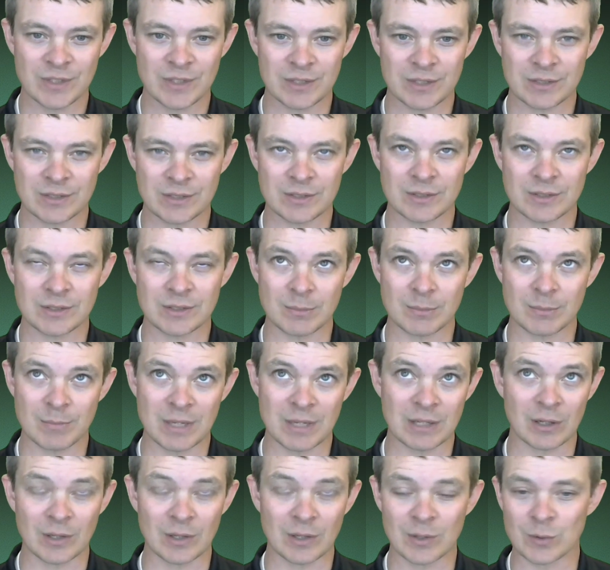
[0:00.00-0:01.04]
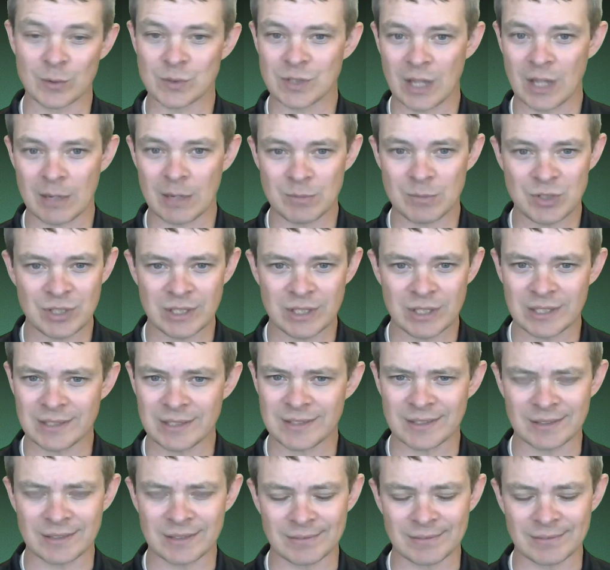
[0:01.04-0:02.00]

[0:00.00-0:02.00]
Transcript: submit all those timesheets